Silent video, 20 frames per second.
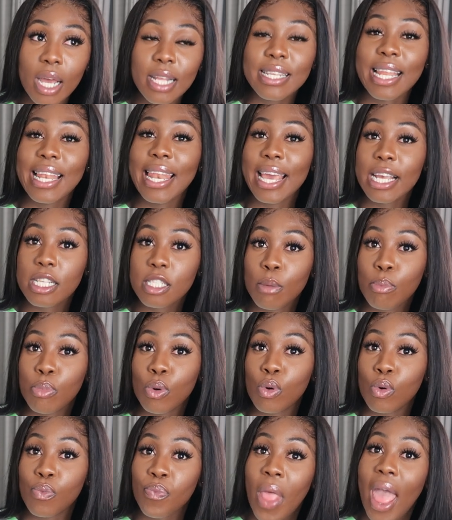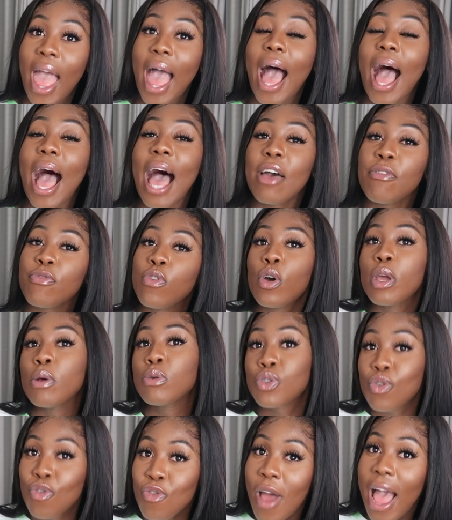delectable. I thought he
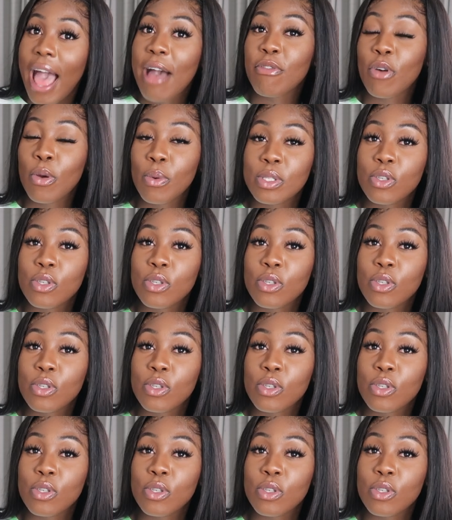was alright,